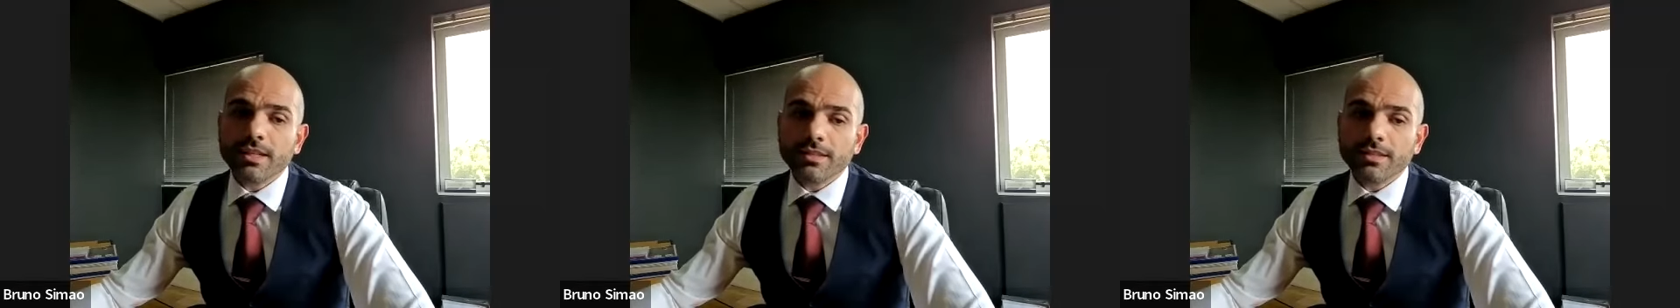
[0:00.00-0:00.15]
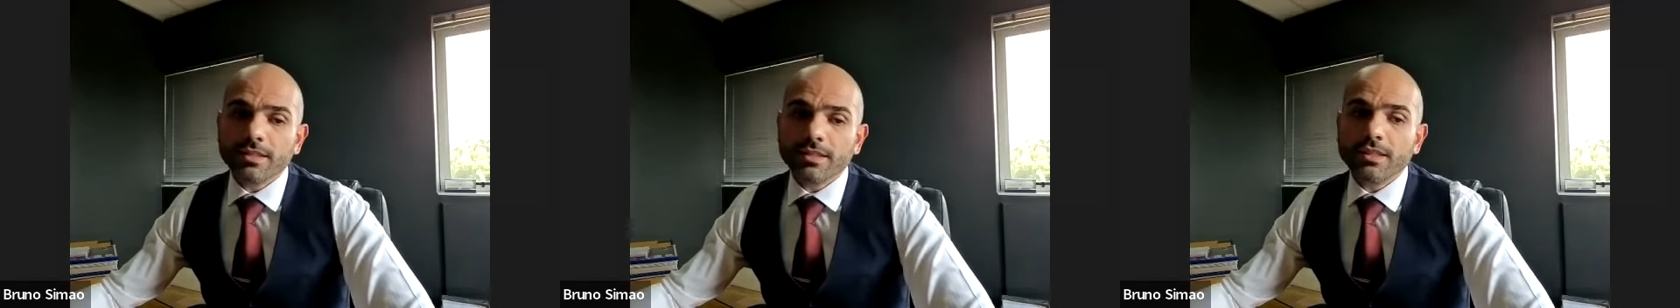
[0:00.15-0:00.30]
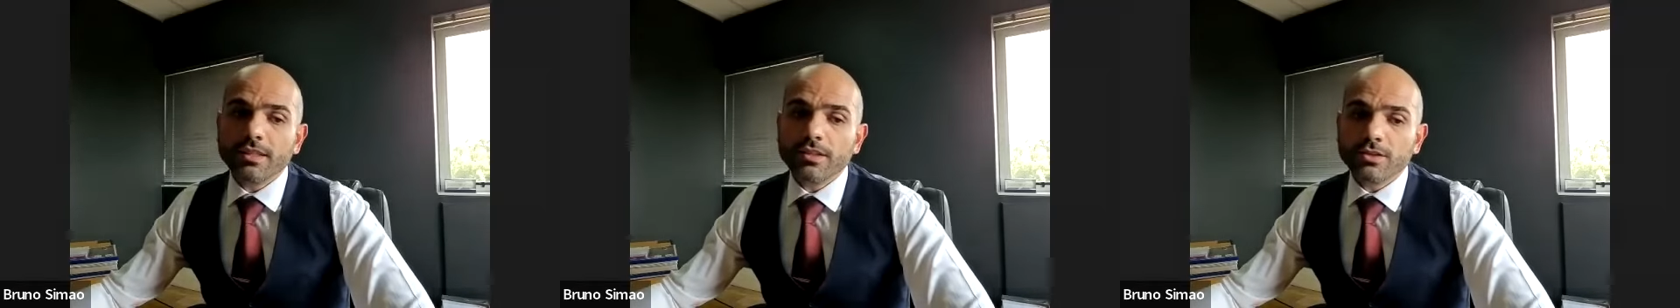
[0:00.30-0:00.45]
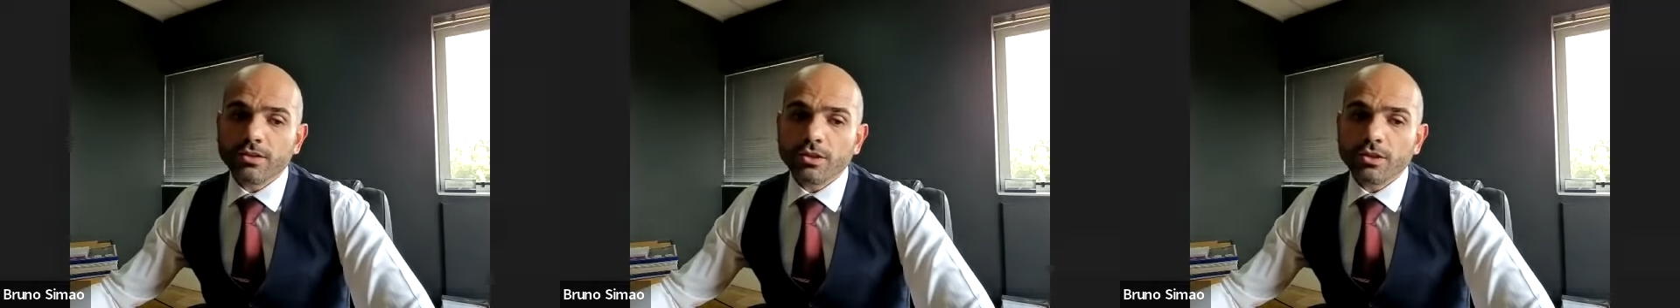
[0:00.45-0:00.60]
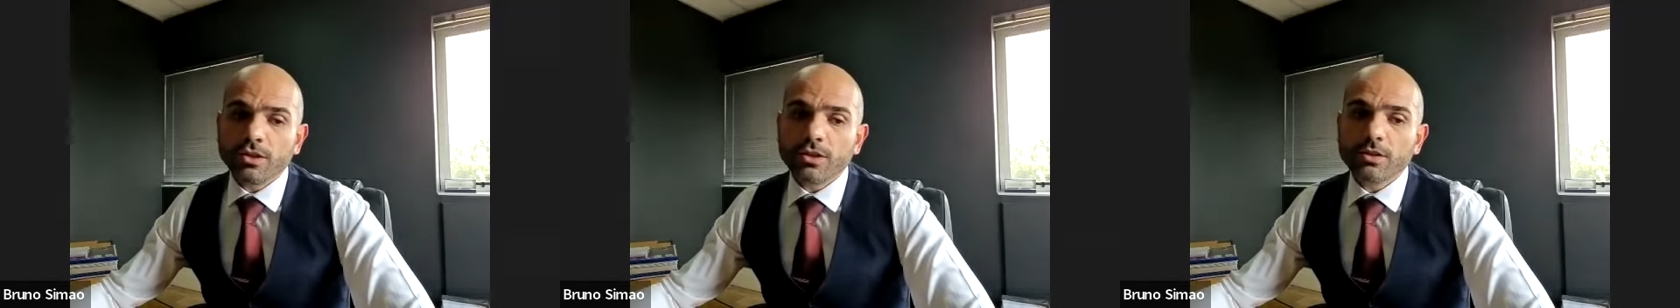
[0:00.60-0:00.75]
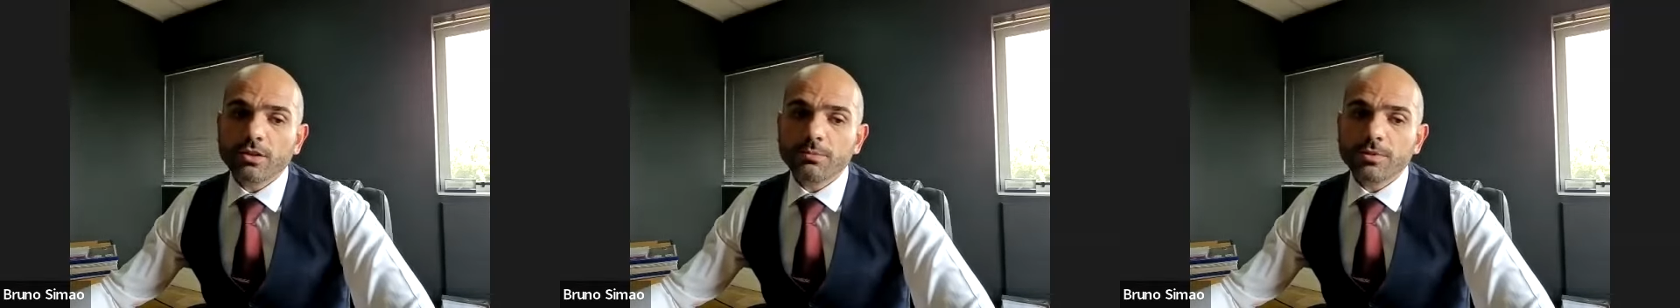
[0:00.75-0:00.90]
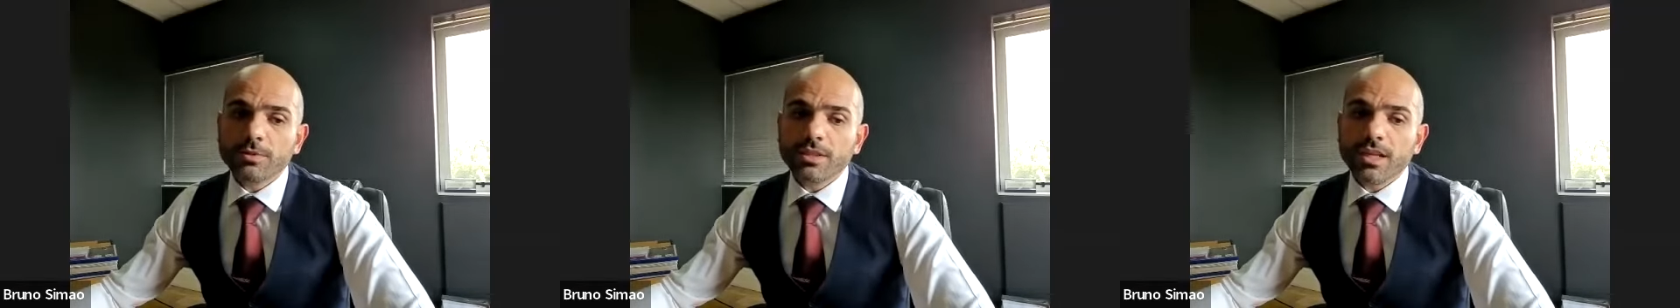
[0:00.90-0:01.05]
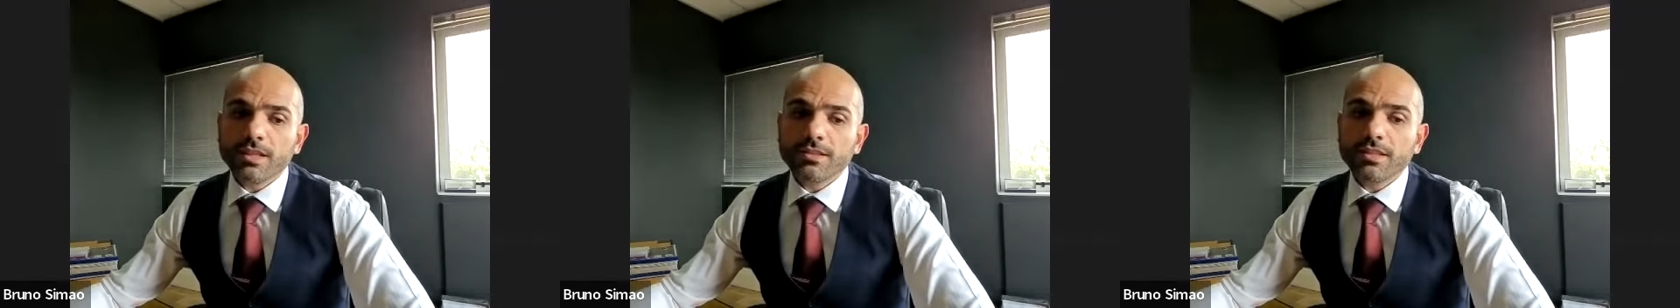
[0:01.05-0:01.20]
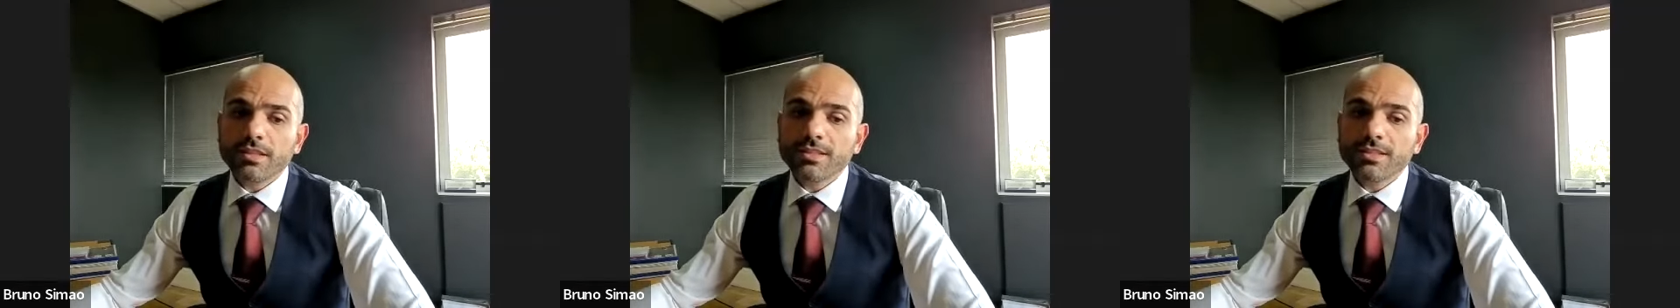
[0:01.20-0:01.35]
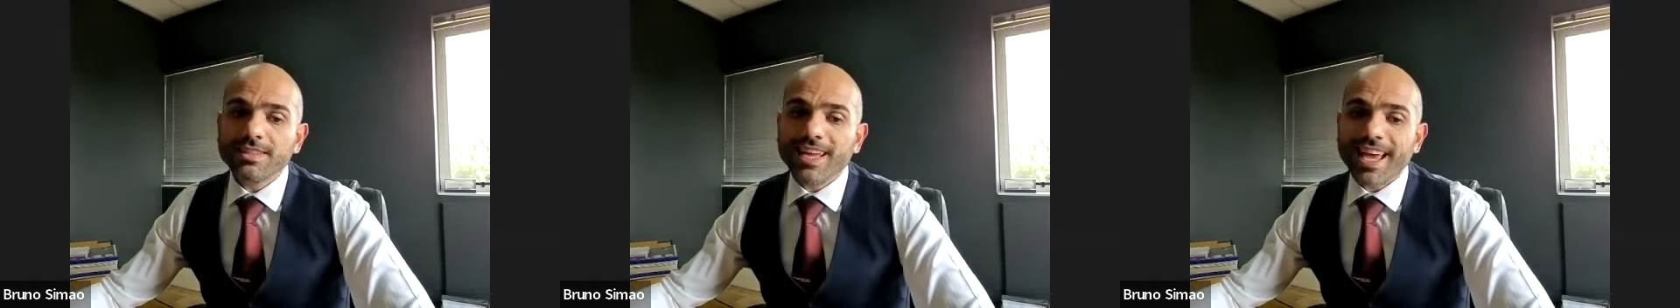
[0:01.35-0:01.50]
under these circumstances